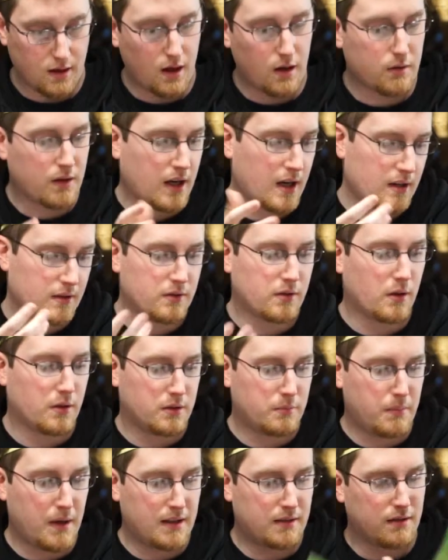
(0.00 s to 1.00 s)
Okay,
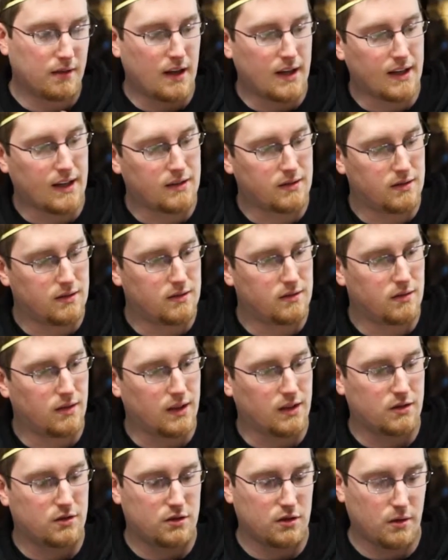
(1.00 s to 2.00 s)
so it's basically, I guess it's
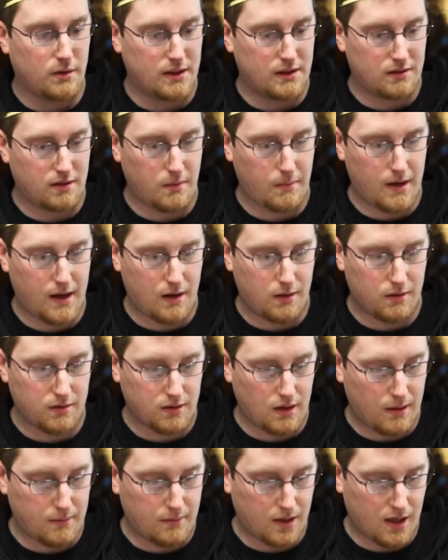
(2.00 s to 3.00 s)
like show it somehow or
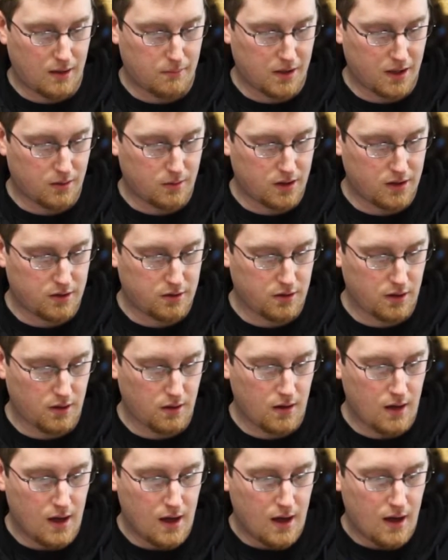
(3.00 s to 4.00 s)
something. I'm not quite
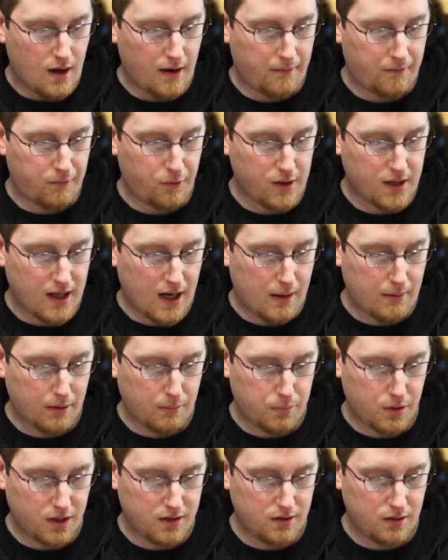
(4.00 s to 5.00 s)
sure. A free
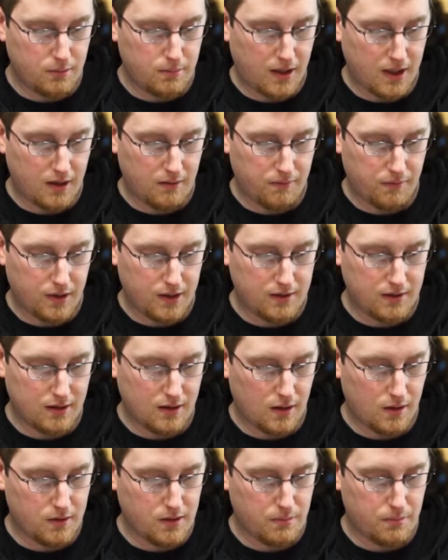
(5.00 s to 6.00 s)
comic brought to you by your friends
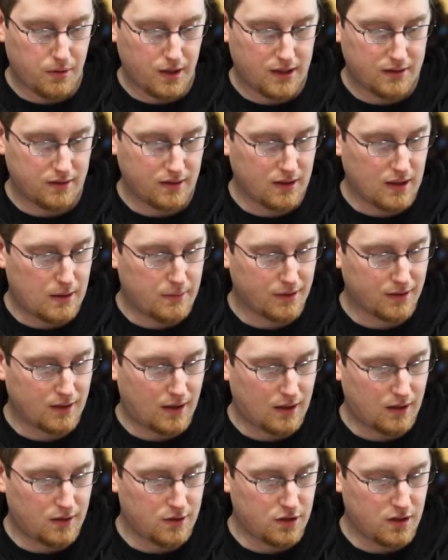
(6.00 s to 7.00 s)
at Oni Press and
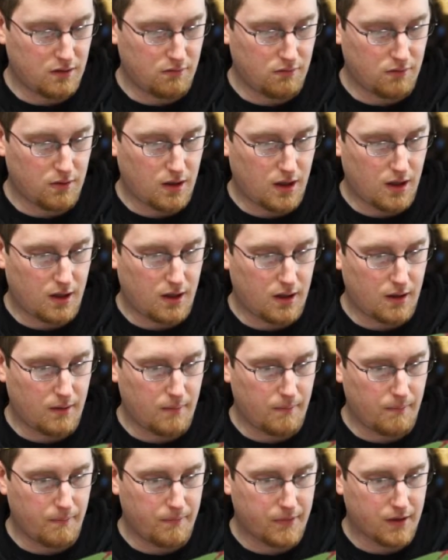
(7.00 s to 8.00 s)
Comixology
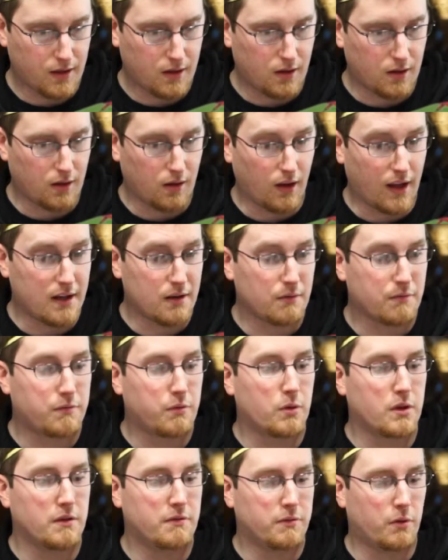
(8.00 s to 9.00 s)
called Letter
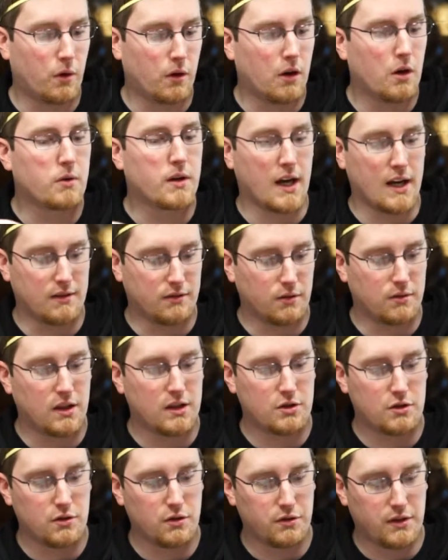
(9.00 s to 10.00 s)
44. Okay, so
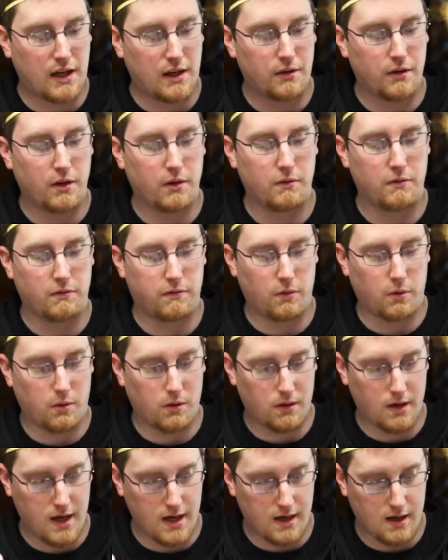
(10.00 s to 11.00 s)
digital download
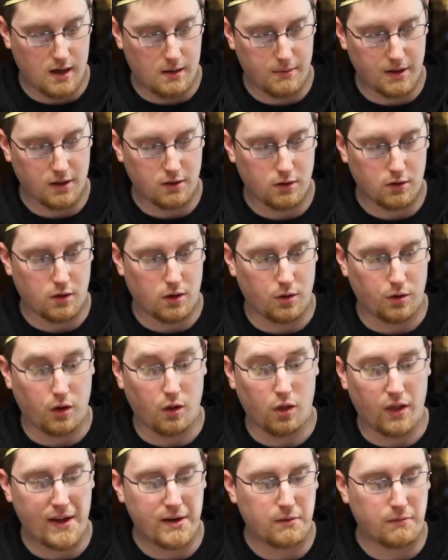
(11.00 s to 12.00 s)
for a comic
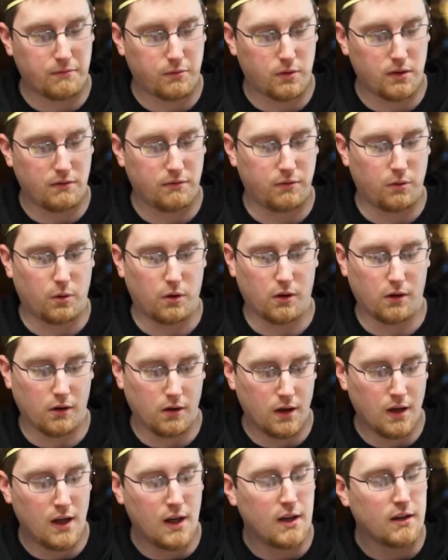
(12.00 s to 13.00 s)
called Letter
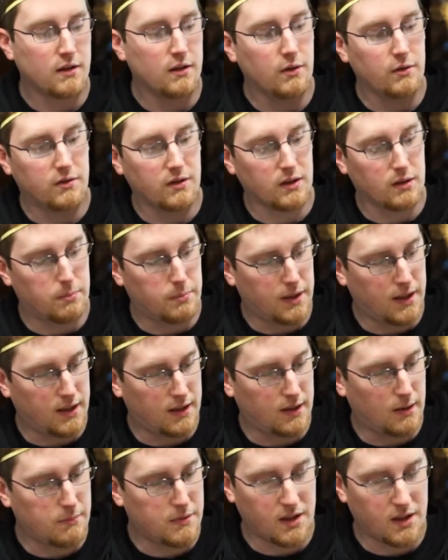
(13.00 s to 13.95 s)
44 using the pin.